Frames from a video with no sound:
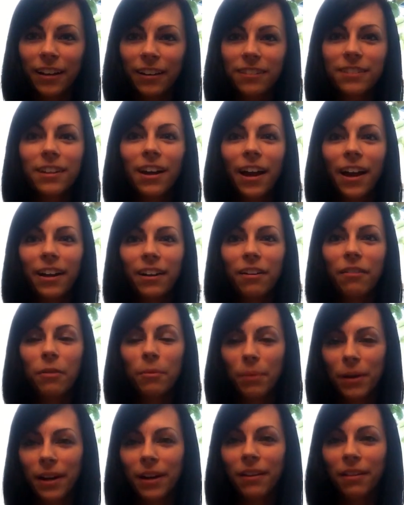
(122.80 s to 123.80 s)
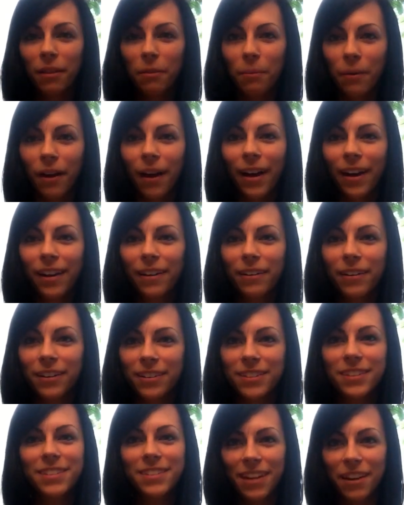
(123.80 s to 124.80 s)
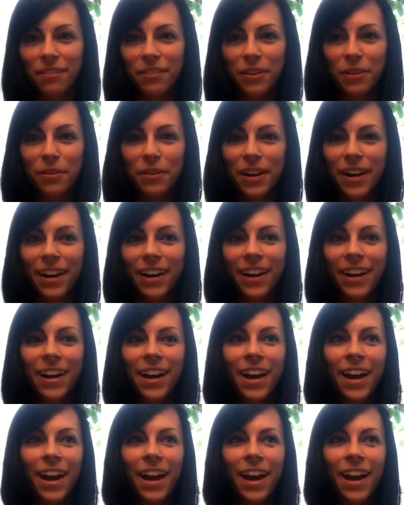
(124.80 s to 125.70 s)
is kind of a pain in the butt because it's everywhere.